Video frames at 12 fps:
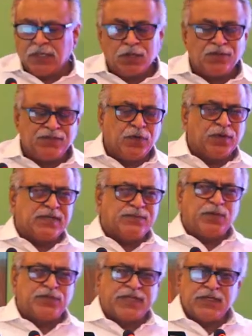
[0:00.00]
Now if you look at
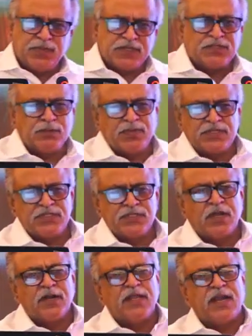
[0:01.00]
about 10% patients
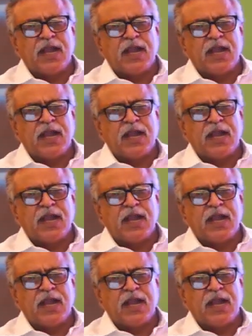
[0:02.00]
earlier